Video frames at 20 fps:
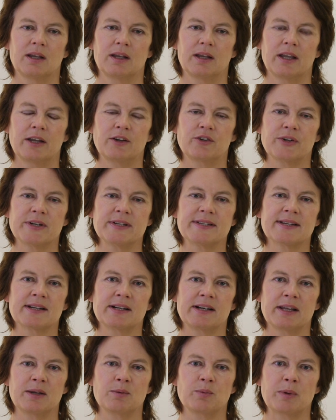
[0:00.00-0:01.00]

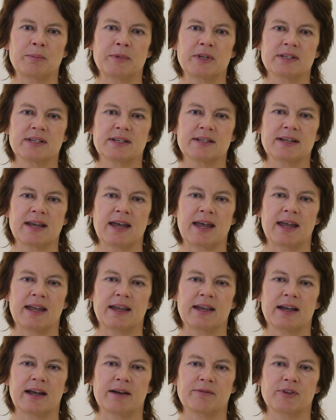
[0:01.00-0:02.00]
Increasingly, women
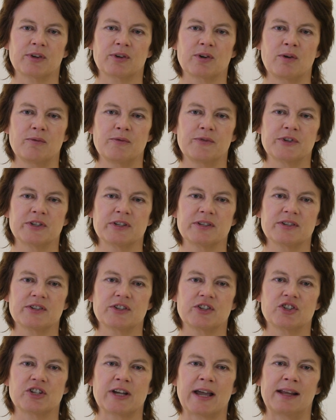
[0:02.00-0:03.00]
today have the
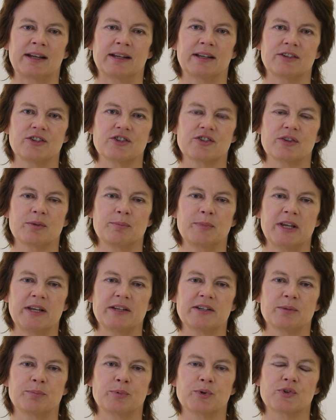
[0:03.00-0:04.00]
confidence to challenge the
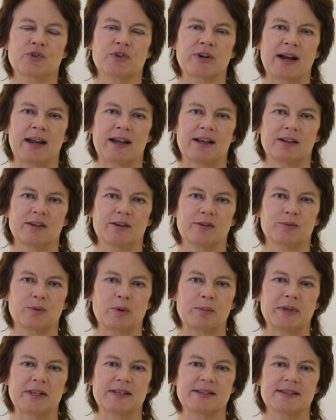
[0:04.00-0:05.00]
media portrayal of
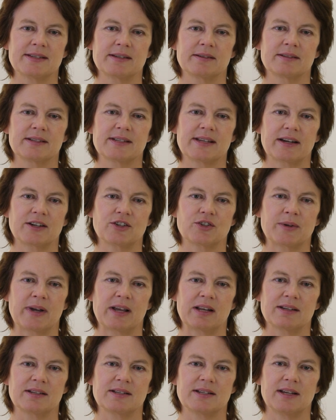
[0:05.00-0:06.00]
women's
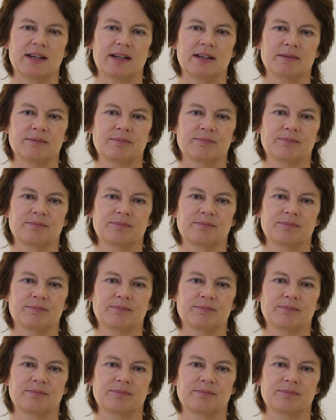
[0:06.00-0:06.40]
sexuality.